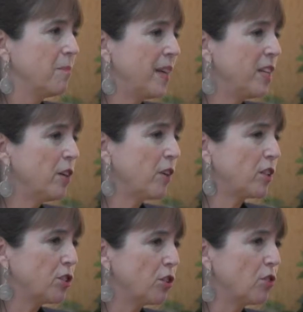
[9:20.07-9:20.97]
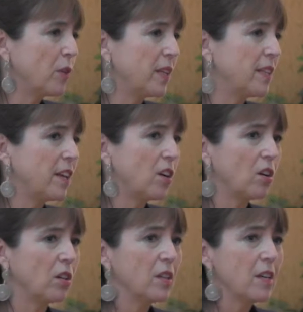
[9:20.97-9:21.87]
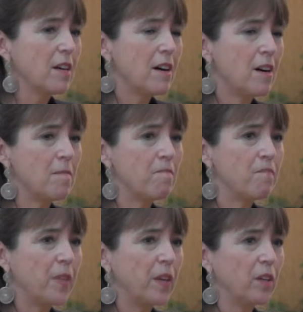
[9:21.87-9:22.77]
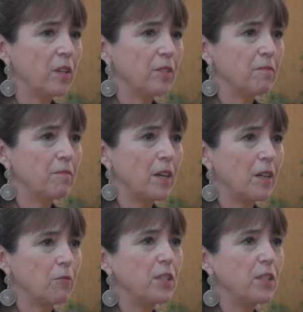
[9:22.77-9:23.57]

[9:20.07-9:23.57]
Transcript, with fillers: many of our children that are um, that are uh,